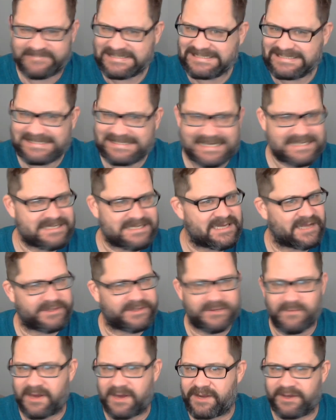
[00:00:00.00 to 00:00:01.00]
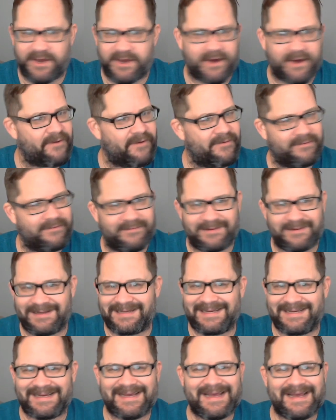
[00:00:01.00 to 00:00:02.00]
that's not the way to go.
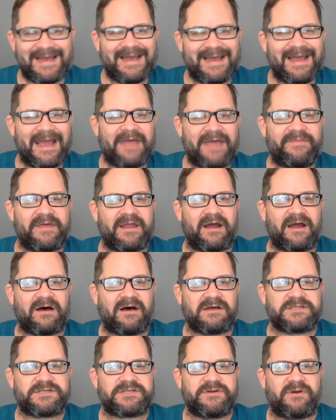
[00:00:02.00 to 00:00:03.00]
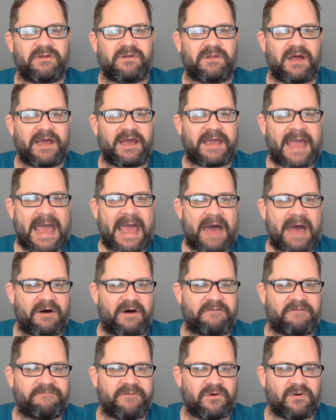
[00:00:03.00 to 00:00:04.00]
And then I also don't like how
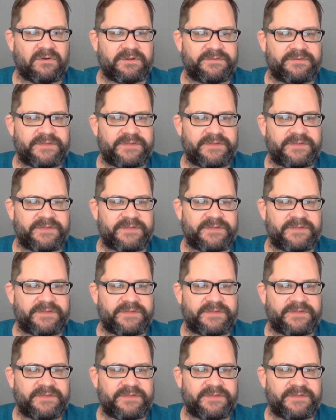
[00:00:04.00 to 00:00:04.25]
I folded